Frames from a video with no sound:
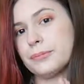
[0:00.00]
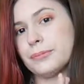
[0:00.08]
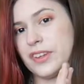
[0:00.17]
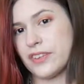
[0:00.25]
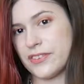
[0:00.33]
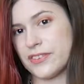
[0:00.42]

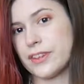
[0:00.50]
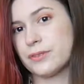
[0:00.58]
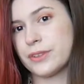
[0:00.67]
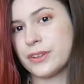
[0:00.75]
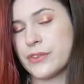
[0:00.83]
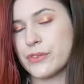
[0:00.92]
This is it
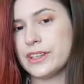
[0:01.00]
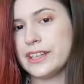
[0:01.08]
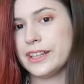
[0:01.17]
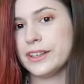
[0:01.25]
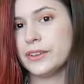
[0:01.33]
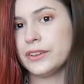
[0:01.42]
for this
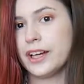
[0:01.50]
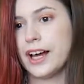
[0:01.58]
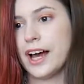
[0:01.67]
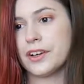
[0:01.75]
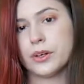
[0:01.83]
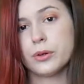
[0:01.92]
video.
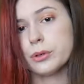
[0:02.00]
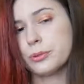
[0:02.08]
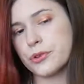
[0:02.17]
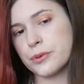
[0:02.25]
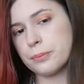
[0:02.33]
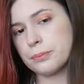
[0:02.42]
I know it
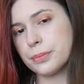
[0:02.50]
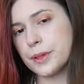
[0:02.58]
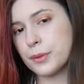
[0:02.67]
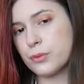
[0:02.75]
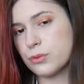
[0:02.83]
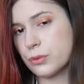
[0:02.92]
was a
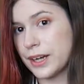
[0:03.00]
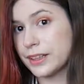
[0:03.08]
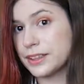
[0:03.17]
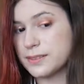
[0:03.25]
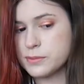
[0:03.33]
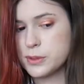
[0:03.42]
bit
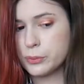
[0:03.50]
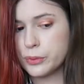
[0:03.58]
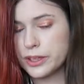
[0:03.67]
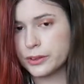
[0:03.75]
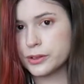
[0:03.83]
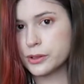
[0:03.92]
random and
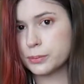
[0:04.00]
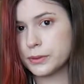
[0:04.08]
weird,